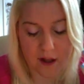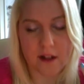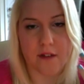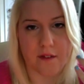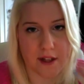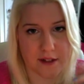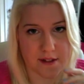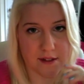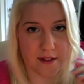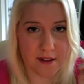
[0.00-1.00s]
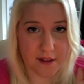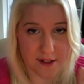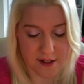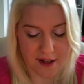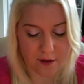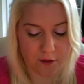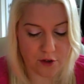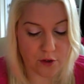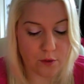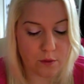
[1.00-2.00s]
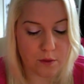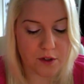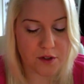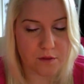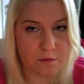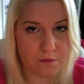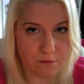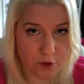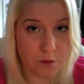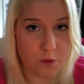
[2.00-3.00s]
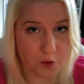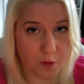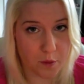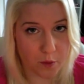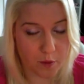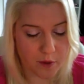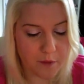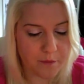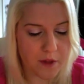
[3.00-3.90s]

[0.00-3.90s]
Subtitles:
If that's insane to you, which to most people it would be.